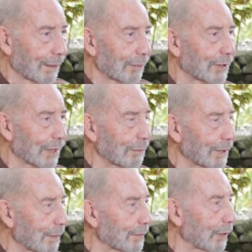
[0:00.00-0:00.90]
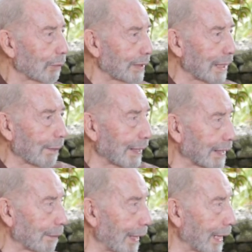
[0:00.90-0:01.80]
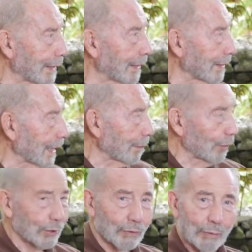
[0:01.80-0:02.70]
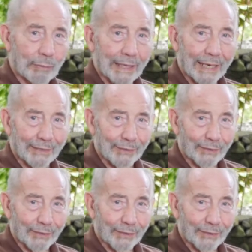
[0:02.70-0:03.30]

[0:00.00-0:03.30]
but sometimes they would be sleeping in the bed and the sick person would be lying on the